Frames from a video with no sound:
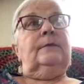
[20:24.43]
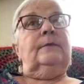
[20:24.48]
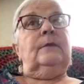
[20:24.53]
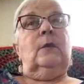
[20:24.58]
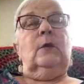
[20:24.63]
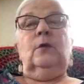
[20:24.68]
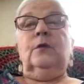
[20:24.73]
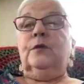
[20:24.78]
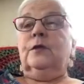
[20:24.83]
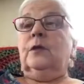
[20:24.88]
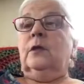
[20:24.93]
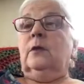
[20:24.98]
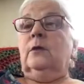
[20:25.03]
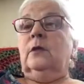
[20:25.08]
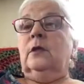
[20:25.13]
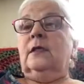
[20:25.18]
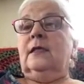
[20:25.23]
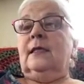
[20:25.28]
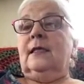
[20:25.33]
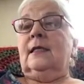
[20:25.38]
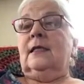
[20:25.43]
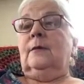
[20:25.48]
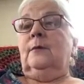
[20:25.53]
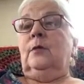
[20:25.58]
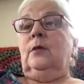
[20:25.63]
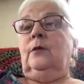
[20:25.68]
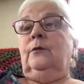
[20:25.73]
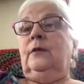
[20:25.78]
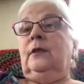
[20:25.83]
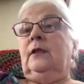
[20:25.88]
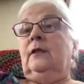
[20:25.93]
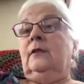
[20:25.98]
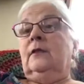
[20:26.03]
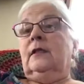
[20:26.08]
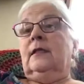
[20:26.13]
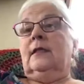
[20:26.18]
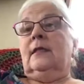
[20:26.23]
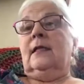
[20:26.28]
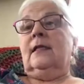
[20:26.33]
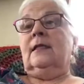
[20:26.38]
Also a testimonial.
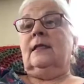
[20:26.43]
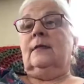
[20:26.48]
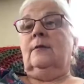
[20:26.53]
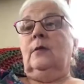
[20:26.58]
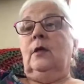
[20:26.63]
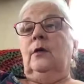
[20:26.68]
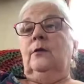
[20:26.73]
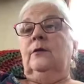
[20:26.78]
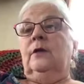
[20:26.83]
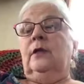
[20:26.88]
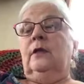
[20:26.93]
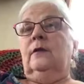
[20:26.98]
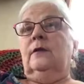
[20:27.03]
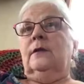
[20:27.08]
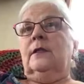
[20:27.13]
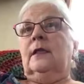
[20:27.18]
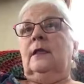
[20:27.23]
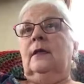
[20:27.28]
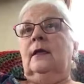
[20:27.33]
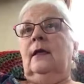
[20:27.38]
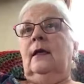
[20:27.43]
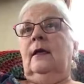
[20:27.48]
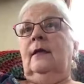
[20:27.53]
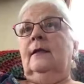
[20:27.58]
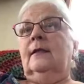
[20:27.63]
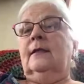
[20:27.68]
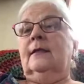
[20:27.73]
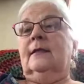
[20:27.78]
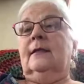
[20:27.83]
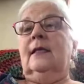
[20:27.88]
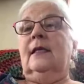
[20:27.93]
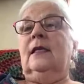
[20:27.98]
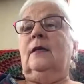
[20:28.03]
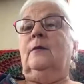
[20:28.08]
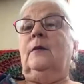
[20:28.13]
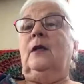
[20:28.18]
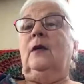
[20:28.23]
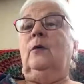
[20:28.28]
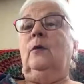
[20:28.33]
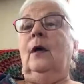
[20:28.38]
Testimonials, it's taken
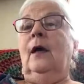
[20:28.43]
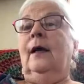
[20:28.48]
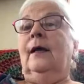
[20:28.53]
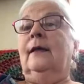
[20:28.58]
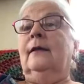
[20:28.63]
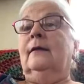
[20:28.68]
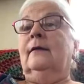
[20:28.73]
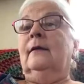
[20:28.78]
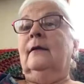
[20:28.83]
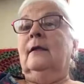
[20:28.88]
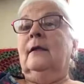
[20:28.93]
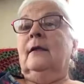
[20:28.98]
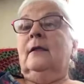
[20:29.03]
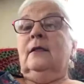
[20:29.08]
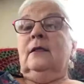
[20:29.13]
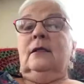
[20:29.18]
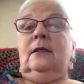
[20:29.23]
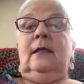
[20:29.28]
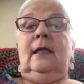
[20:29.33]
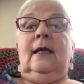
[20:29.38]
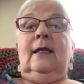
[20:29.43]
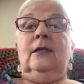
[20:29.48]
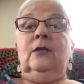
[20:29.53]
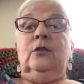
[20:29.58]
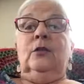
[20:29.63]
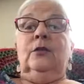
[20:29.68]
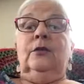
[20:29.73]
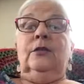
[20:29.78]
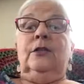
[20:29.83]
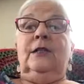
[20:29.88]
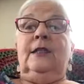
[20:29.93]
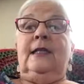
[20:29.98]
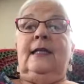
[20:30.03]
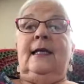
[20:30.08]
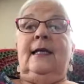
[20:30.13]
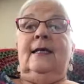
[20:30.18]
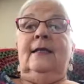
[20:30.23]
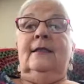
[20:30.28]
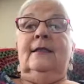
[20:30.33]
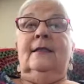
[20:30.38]
me a while to latch on to the
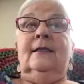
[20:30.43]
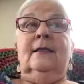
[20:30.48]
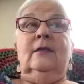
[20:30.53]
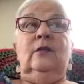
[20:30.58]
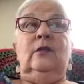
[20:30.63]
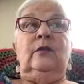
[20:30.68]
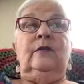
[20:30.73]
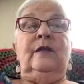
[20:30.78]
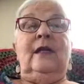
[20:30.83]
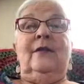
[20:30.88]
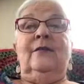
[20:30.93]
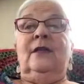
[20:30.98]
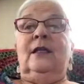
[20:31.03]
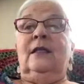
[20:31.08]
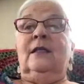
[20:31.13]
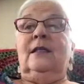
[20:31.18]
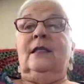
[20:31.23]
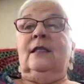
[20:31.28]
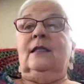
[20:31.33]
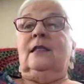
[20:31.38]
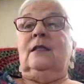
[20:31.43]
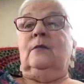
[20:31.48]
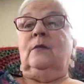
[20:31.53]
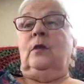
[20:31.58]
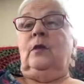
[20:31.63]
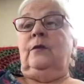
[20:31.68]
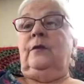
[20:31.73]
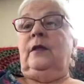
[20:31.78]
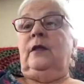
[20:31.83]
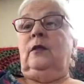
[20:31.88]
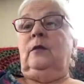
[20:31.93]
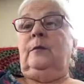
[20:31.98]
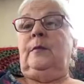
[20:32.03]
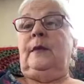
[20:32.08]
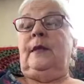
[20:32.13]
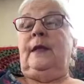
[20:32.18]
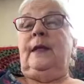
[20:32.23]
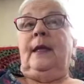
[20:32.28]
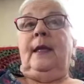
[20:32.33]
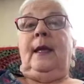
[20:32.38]
idea of having a testimonial,
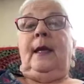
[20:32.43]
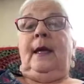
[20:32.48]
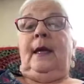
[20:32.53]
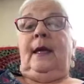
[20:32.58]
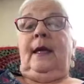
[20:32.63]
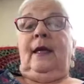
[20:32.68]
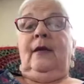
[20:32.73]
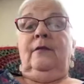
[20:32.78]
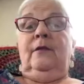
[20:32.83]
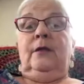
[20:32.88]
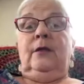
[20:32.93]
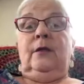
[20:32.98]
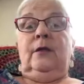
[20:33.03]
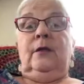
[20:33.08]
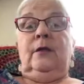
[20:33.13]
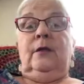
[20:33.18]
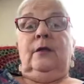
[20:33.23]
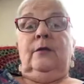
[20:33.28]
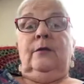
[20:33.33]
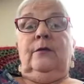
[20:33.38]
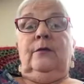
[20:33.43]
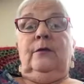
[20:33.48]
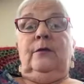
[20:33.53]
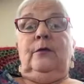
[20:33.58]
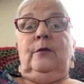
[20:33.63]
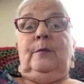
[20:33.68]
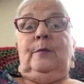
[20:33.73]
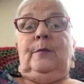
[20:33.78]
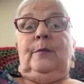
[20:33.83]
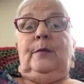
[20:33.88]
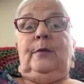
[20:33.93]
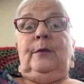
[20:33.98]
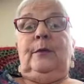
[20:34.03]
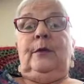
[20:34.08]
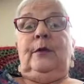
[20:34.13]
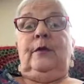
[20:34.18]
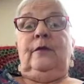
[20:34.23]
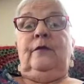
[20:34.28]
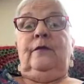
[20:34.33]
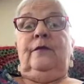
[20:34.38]
but I have a group
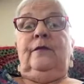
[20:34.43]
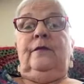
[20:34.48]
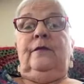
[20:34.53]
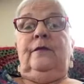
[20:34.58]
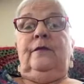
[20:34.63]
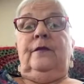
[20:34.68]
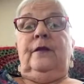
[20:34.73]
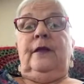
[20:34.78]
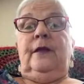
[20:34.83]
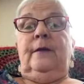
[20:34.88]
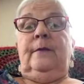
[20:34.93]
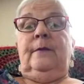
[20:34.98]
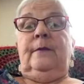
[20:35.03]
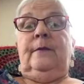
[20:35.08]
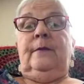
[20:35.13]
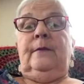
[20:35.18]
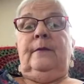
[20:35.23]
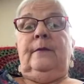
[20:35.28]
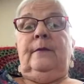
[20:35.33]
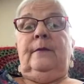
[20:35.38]
of, don't